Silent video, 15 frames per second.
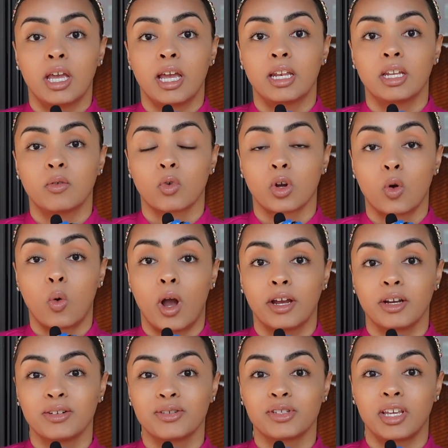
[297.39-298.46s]
And it
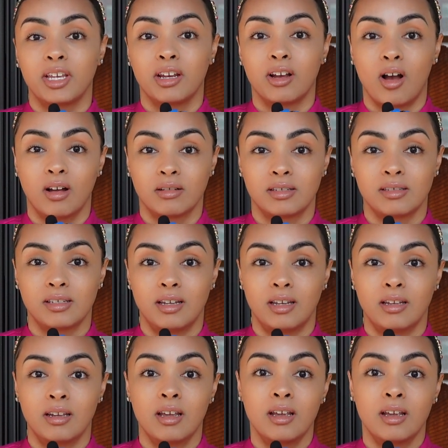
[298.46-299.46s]
requires a constant